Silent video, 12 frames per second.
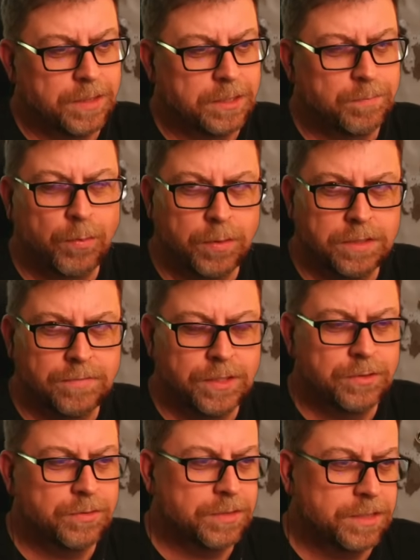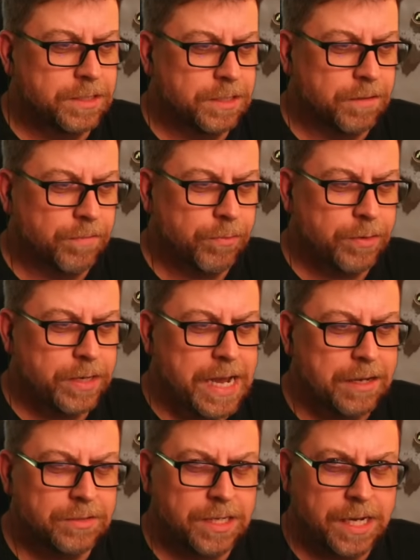points of interest, these little 3
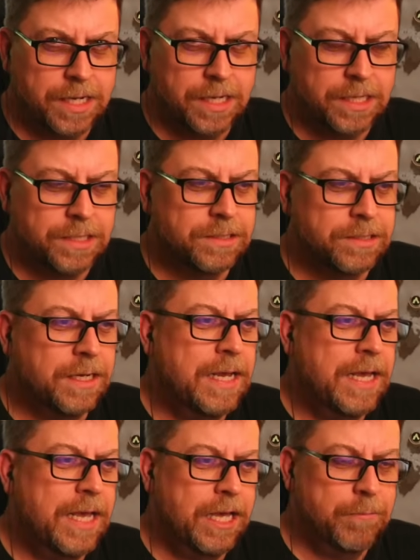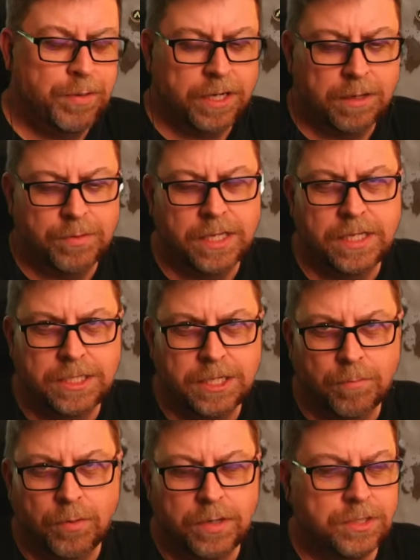house icons, and pick up the
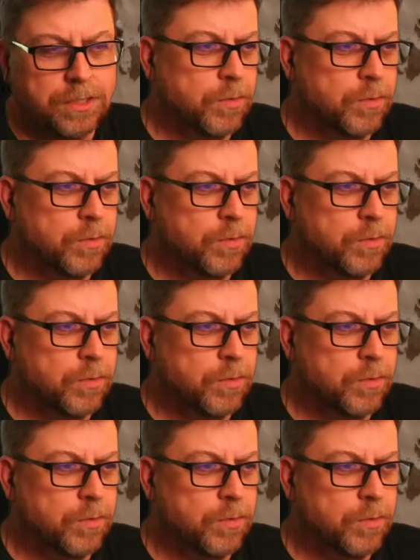intel points.